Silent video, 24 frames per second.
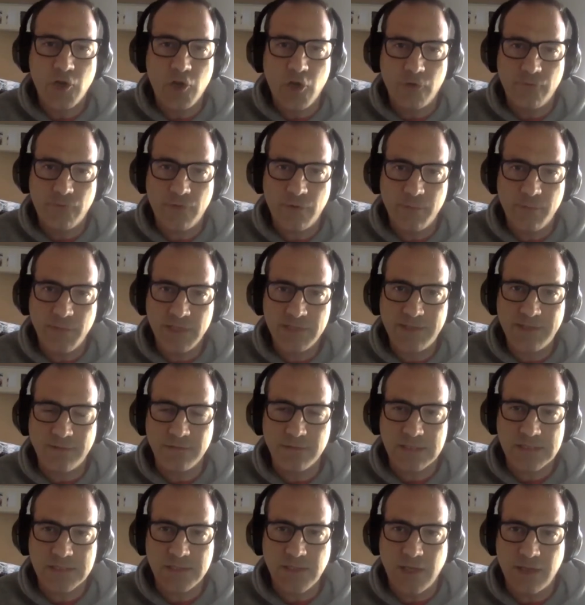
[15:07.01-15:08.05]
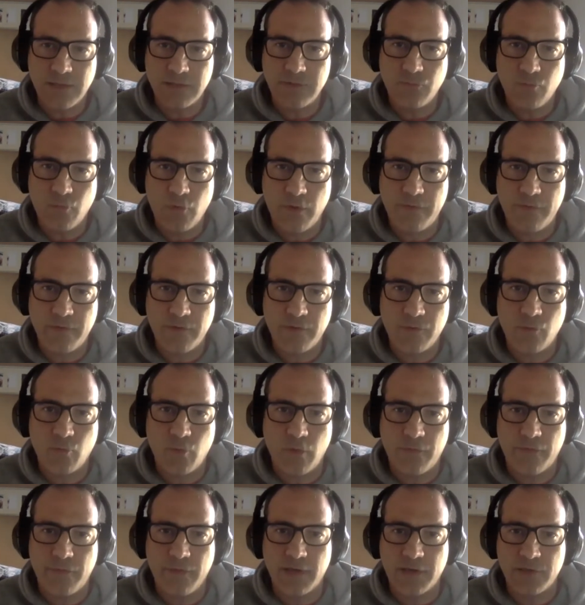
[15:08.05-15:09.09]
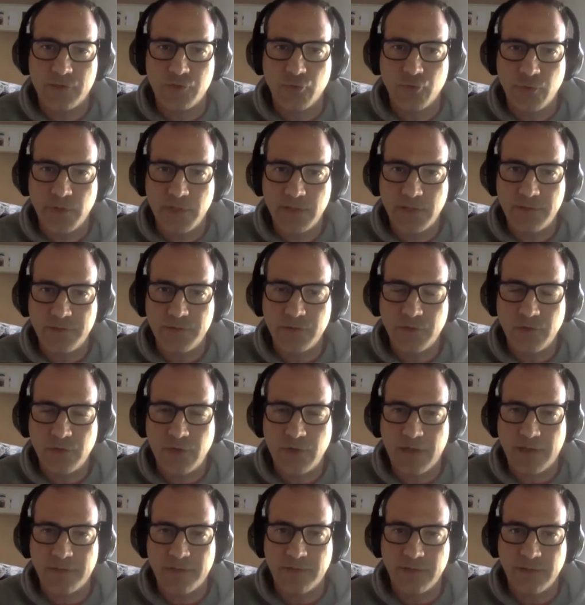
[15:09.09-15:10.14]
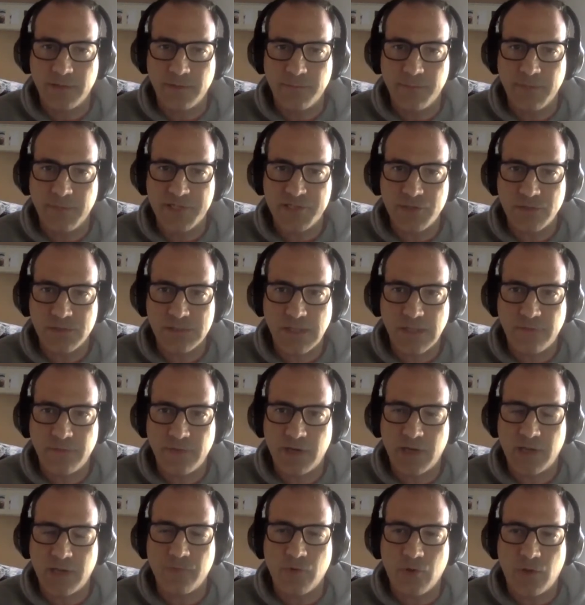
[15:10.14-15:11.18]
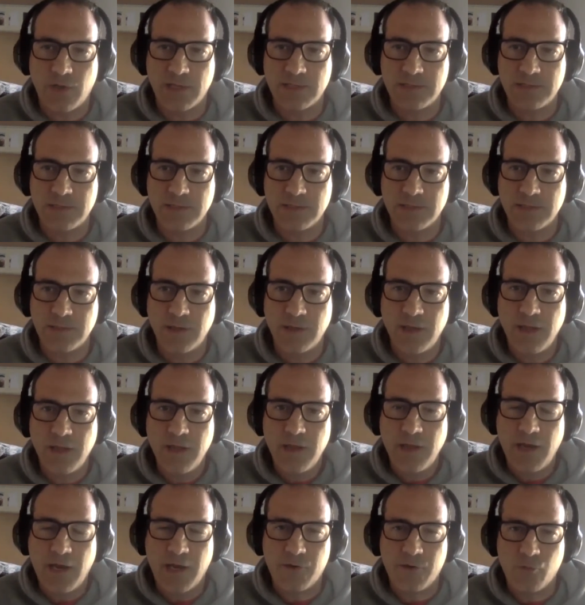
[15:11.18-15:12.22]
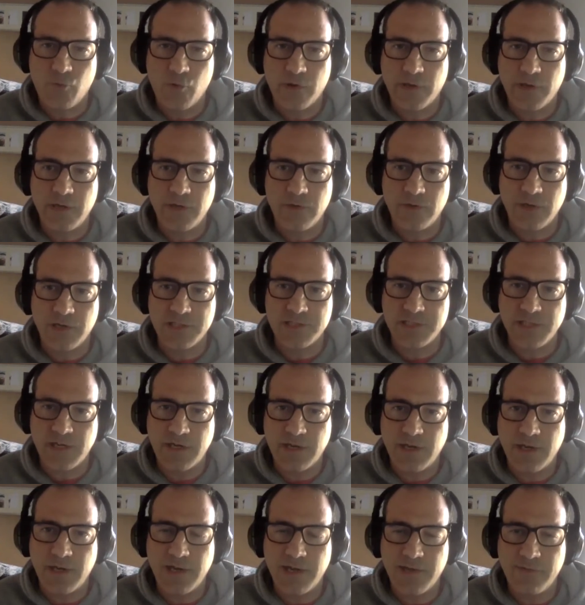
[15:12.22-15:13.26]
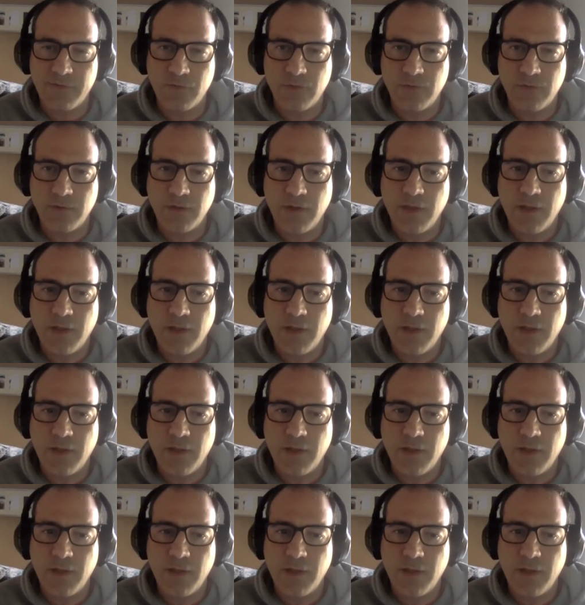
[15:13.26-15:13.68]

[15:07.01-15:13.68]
government understand whether what they are doing, you know, like the measures that they are advocating are working on a general level.